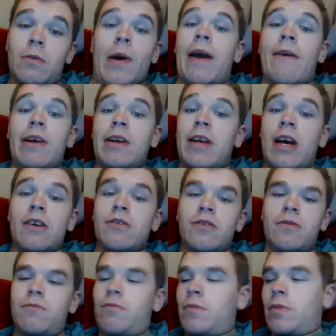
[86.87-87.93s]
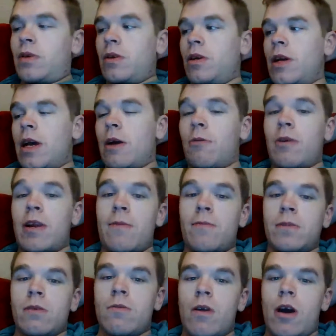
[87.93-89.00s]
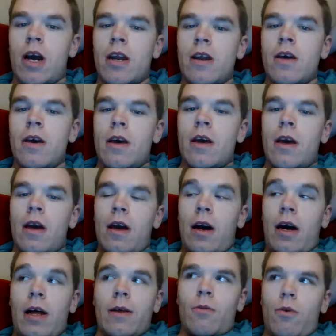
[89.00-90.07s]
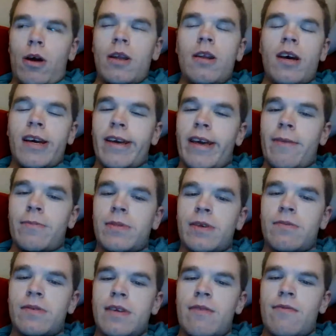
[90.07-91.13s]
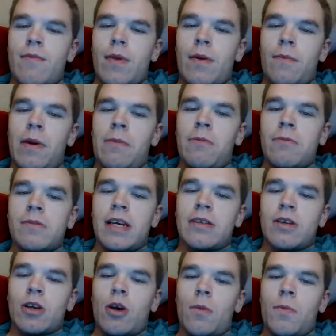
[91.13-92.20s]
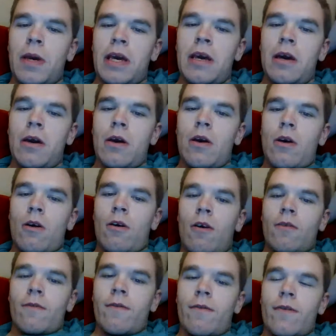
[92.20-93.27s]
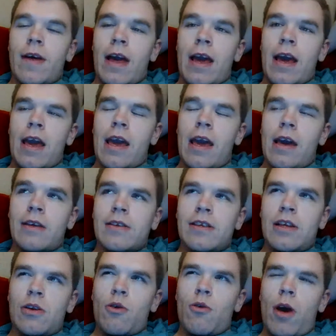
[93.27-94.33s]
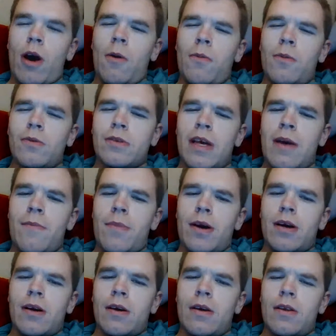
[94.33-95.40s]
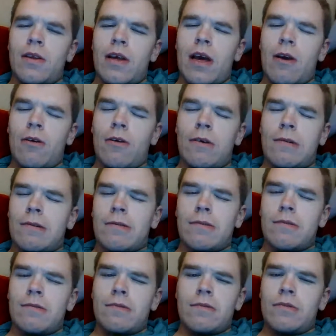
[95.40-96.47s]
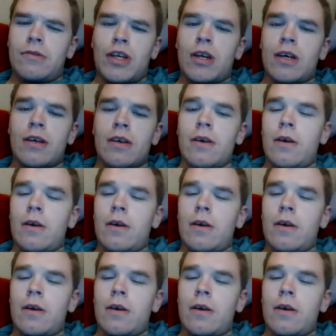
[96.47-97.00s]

how he does now in episode 9. I quite like episode 7, but people say it's a copy of a. Is it A New Hope? Was it Empire? Or Jedi?